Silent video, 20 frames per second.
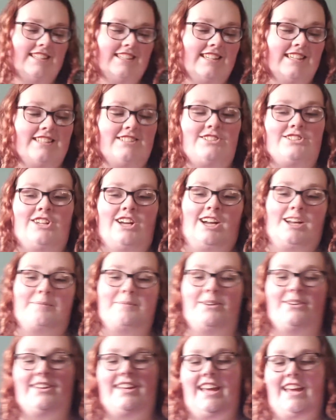Let's talk
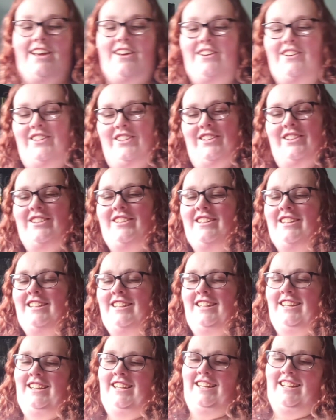about Chaol.
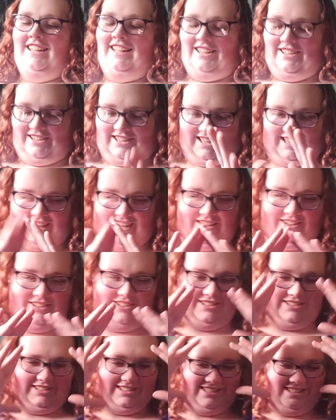
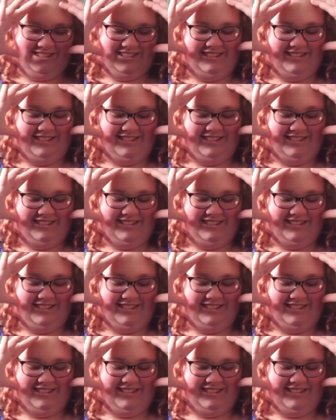Chaol.